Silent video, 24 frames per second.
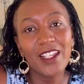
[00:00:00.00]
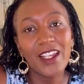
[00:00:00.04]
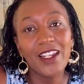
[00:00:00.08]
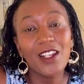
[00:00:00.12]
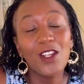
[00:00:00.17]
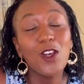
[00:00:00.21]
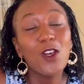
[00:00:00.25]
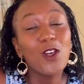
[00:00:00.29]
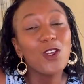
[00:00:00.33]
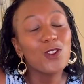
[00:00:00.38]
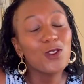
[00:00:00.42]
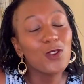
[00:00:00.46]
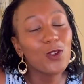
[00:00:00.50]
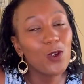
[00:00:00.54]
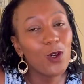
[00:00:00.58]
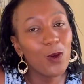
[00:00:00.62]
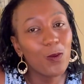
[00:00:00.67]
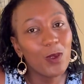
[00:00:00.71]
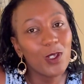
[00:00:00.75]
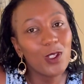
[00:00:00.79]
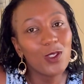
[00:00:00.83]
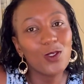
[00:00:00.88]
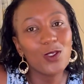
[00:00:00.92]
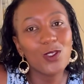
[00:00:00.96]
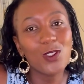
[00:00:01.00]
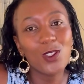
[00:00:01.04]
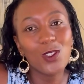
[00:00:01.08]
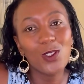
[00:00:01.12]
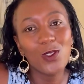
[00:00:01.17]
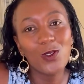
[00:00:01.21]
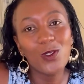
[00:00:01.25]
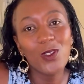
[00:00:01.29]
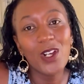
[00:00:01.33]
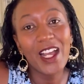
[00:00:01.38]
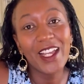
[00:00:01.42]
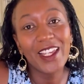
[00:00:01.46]
But now, remember one of the
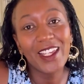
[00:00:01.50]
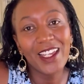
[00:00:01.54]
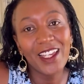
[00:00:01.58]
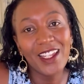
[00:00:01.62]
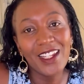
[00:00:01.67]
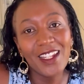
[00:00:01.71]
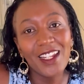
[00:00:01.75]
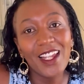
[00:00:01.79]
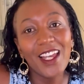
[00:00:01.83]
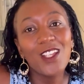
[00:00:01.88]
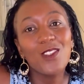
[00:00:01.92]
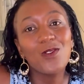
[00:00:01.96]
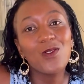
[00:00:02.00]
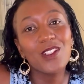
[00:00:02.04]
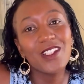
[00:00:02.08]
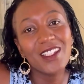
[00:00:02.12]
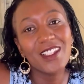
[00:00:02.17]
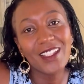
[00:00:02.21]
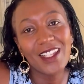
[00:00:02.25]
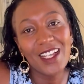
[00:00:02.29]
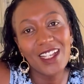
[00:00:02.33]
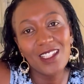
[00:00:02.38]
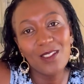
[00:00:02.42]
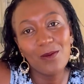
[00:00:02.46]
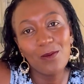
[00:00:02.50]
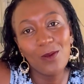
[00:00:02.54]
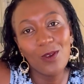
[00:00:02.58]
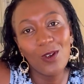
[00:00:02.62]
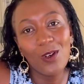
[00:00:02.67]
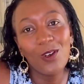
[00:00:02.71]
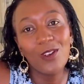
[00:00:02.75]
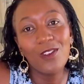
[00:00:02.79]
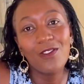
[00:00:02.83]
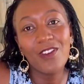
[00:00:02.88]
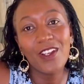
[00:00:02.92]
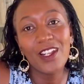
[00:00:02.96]
things that we say is that you need
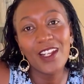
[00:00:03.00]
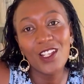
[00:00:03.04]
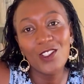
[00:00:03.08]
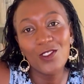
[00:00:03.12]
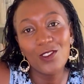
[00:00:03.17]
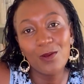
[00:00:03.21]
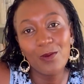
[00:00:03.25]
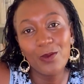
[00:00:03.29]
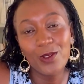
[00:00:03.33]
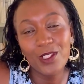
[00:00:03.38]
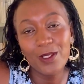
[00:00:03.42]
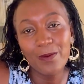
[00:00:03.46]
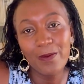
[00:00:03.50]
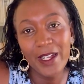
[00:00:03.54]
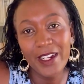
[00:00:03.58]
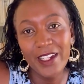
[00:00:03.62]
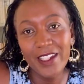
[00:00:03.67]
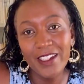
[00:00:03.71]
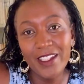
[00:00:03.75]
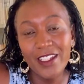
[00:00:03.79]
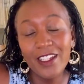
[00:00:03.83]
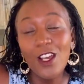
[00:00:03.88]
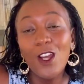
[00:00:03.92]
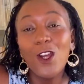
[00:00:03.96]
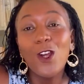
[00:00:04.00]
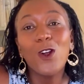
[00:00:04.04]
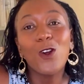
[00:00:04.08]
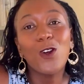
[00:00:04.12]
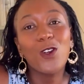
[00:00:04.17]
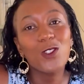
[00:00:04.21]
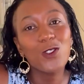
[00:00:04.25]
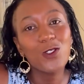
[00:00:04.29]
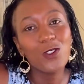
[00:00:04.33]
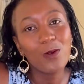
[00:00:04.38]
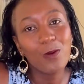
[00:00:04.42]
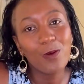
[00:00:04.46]
to think about your goals.
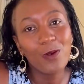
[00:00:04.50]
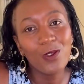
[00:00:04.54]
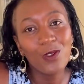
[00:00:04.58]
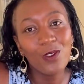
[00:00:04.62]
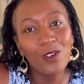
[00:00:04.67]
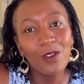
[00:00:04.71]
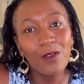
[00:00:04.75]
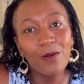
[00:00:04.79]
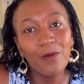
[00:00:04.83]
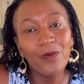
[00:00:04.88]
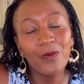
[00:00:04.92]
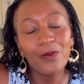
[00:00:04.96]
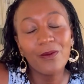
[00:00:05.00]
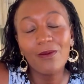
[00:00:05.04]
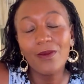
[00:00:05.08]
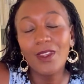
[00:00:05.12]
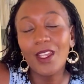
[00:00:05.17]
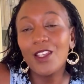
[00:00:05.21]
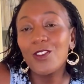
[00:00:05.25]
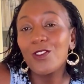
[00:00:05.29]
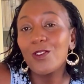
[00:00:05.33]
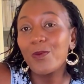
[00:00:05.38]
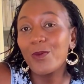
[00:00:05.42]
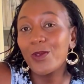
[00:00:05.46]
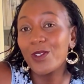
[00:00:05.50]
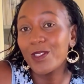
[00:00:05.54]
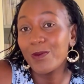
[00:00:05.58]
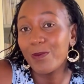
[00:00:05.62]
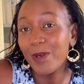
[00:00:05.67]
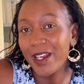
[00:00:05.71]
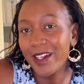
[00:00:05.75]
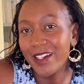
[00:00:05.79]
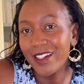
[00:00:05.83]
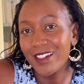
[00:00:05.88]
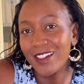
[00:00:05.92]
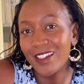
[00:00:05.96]
So today, we are covering
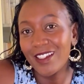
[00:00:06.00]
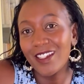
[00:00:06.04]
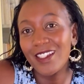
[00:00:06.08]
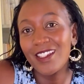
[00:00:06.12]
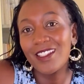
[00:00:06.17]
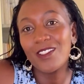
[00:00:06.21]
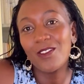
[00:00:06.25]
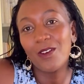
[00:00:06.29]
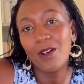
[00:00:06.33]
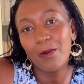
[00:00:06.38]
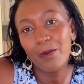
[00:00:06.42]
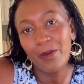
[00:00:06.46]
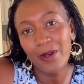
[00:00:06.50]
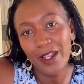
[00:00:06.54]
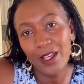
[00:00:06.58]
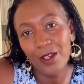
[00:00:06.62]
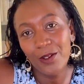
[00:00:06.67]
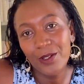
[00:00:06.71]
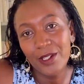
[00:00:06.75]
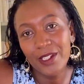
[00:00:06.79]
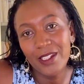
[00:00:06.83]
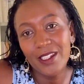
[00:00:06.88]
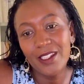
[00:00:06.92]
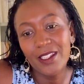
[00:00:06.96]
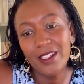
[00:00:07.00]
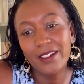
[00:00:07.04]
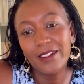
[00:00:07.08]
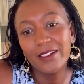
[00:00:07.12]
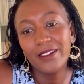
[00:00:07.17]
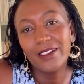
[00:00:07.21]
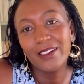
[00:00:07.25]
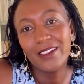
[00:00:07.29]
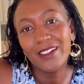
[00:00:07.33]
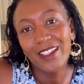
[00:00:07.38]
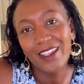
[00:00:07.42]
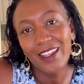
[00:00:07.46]
7 key goal setting
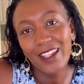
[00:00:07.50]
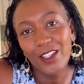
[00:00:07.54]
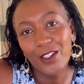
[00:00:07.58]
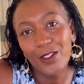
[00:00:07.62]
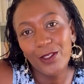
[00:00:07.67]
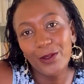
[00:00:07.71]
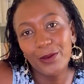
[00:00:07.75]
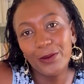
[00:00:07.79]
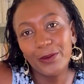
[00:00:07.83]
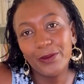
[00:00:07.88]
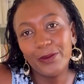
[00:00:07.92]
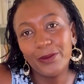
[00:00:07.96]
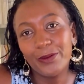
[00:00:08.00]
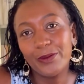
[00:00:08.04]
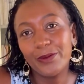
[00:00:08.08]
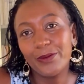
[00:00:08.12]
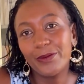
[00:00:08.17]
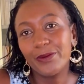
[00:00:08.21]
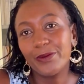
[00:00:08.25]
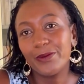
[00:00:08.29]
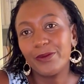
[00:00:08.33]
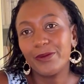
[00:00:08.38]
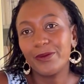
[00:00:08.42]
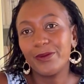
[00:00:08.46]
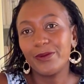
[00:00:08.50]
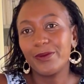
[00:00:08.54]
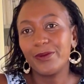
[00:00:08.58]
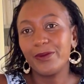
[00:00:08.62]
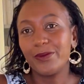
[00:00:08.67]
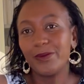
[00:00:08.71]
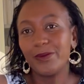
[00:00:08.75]
mistakes and 5 key